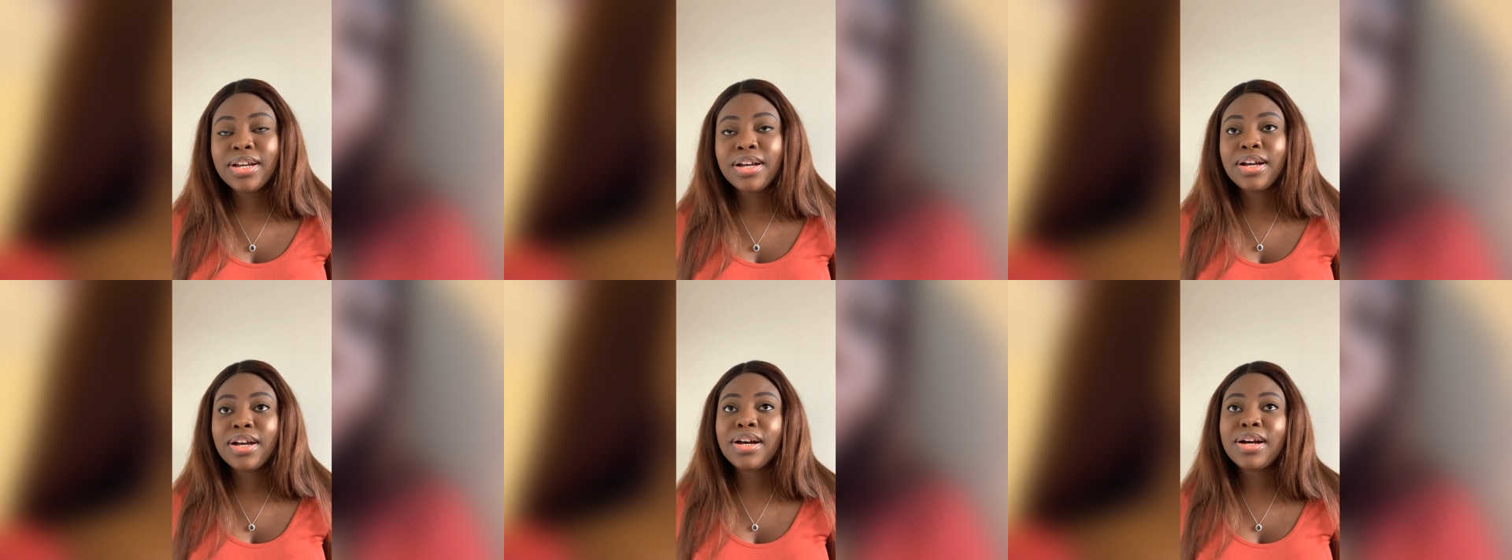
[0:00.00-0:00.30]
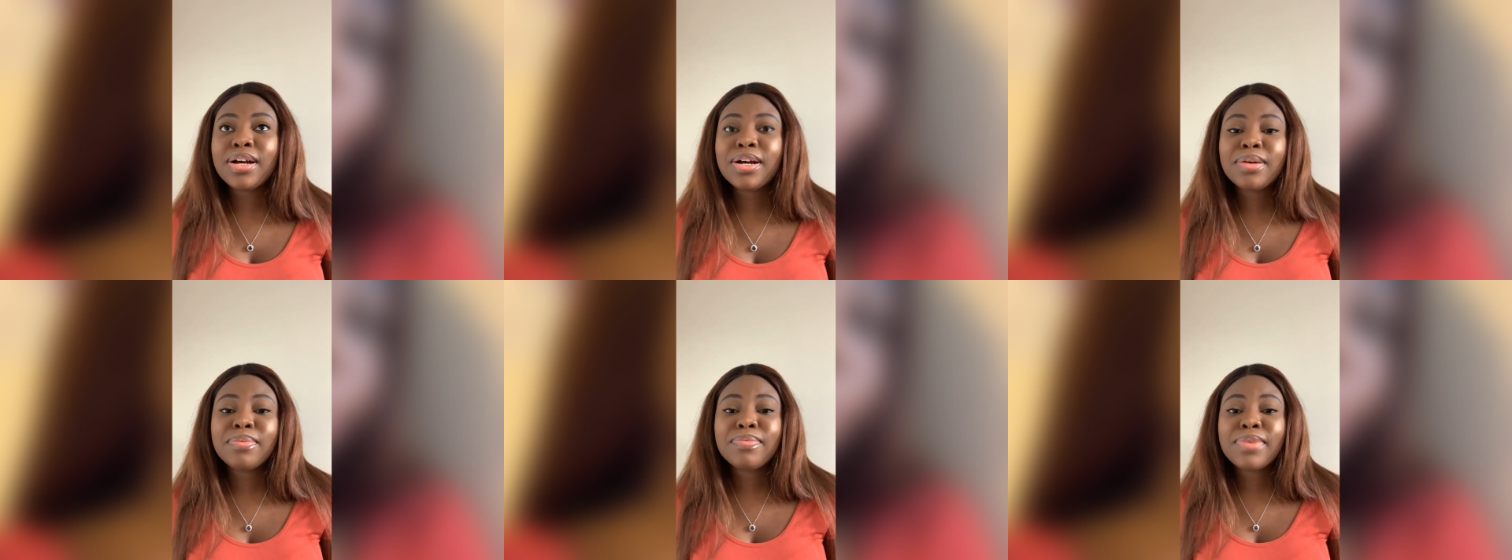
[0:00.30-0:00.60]

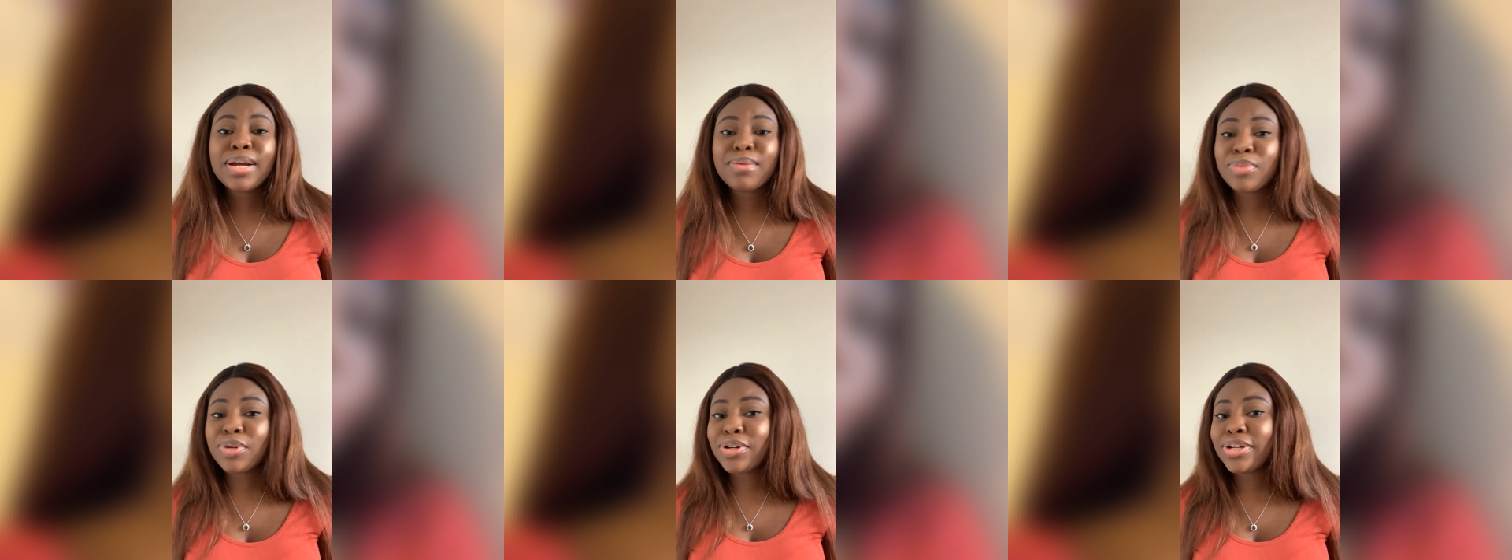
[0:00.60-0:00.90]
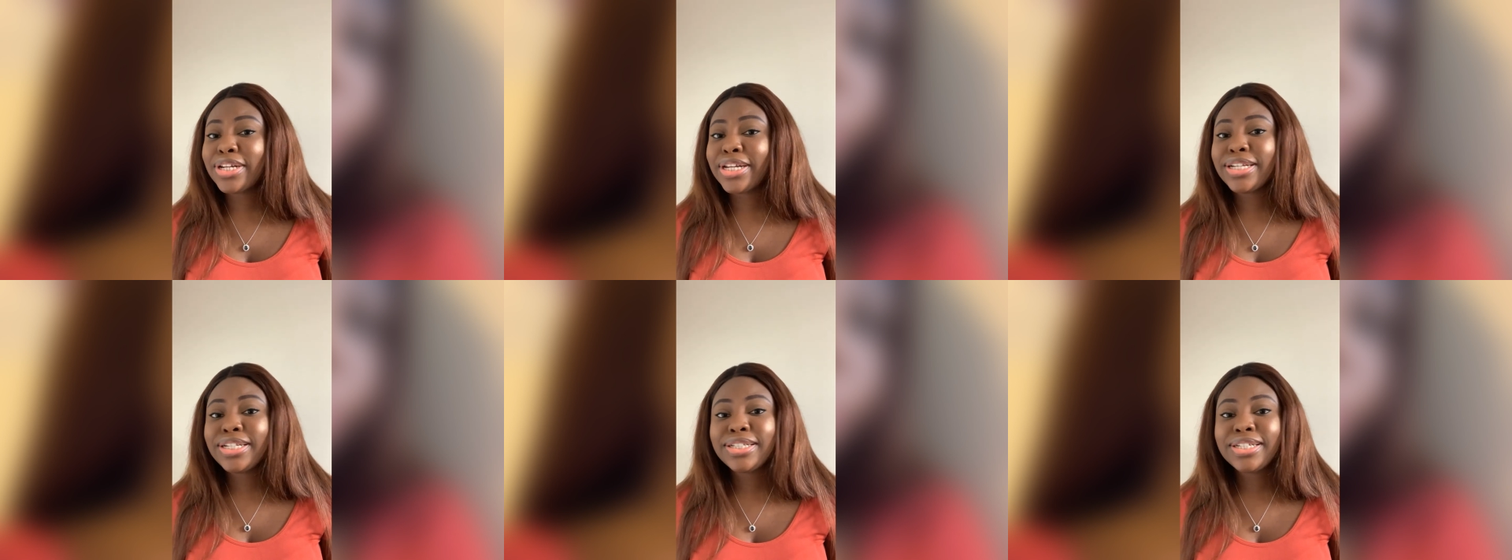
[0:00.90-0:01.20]
I'm
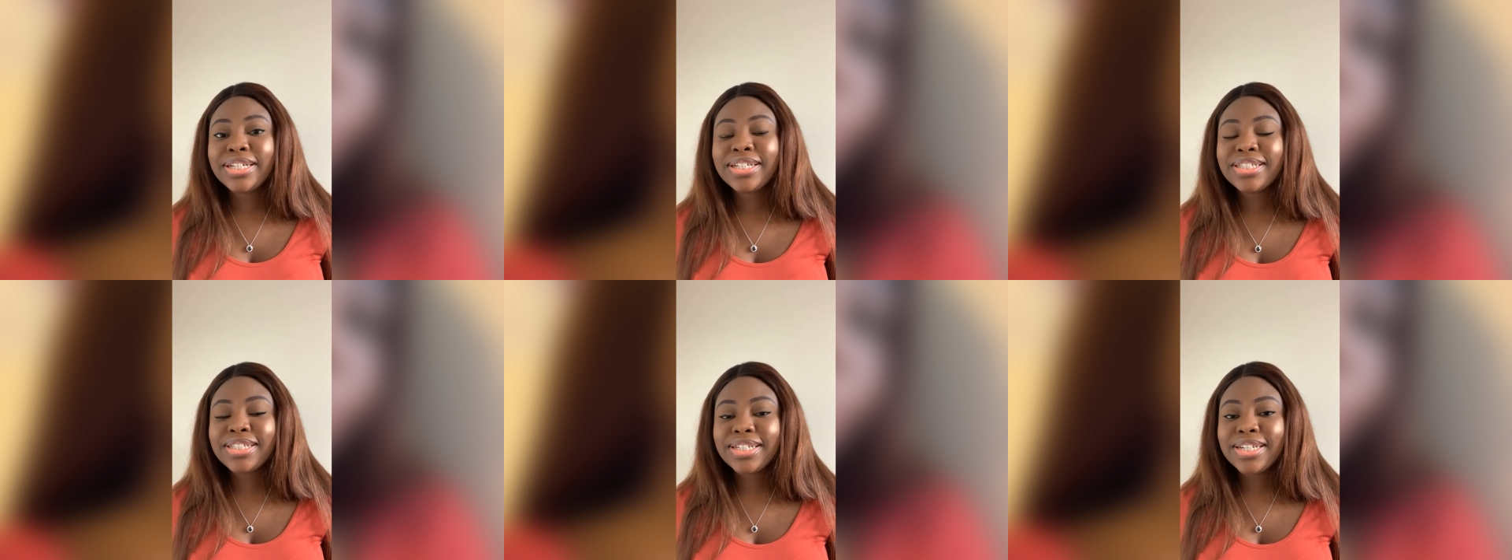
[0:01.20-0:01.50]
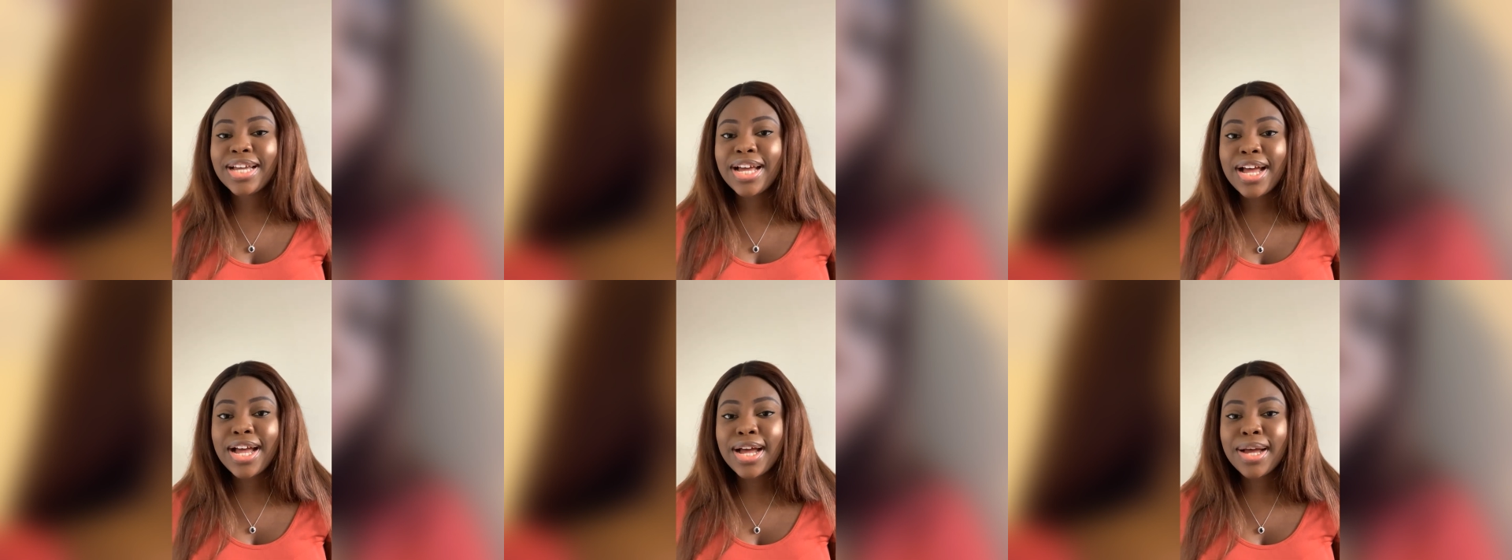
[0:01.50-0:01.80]
not on any
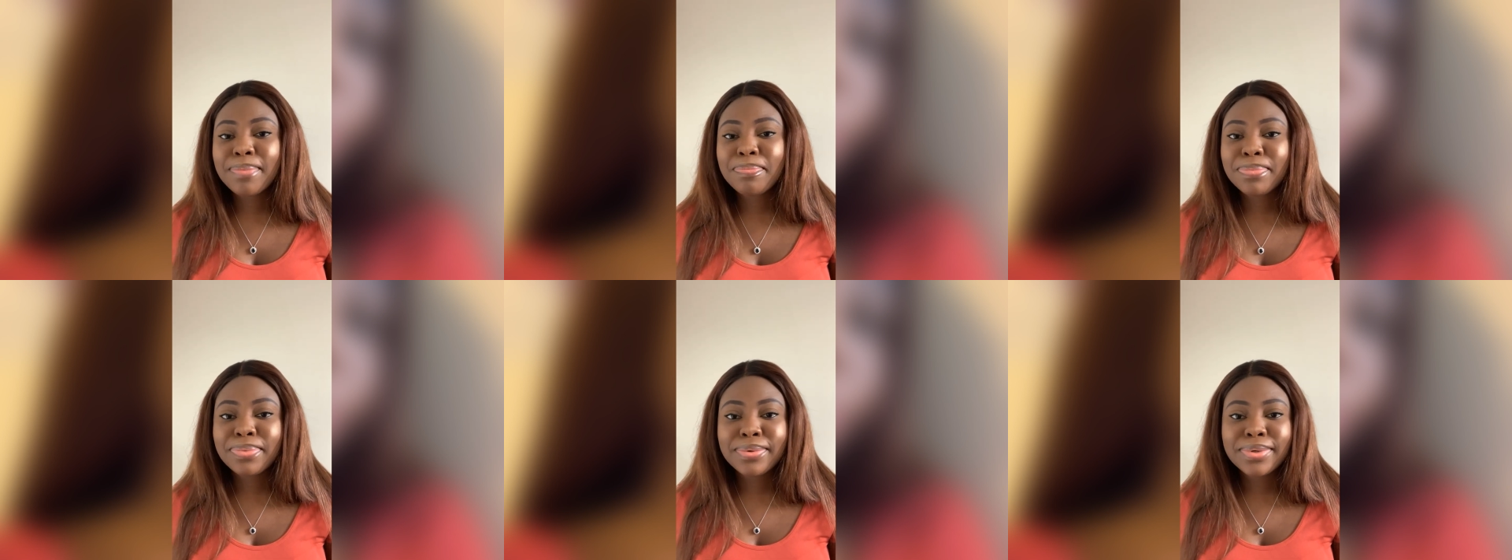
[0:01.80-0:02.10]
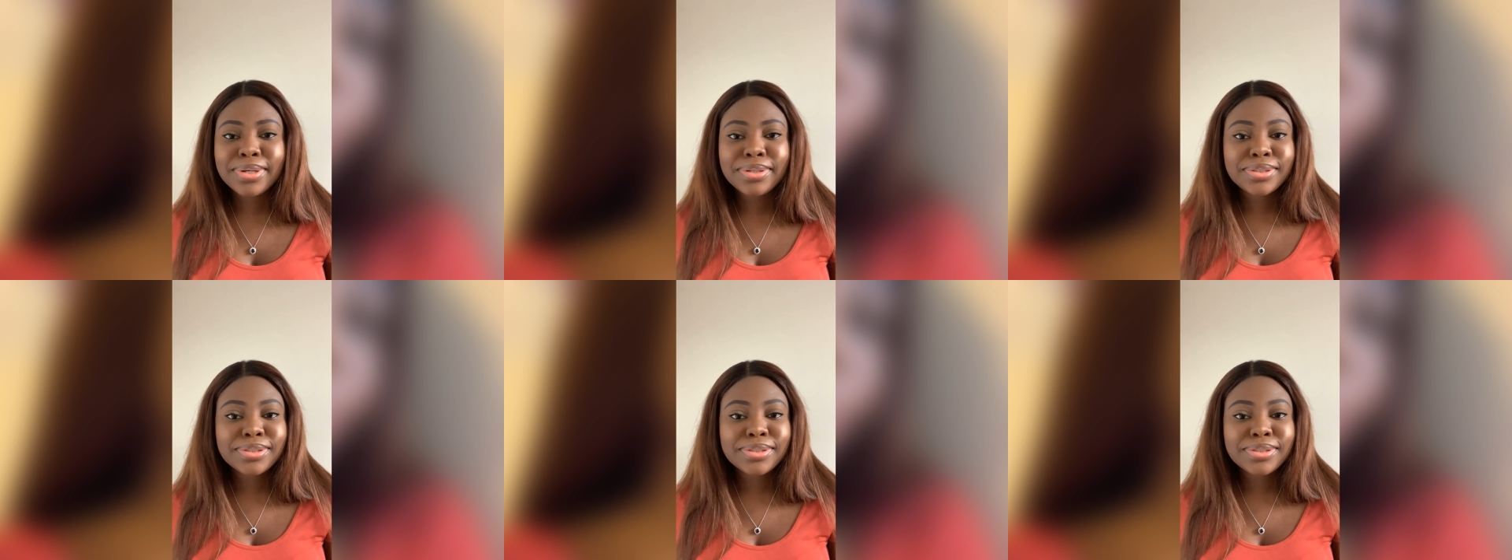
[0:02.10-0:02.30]
dating app,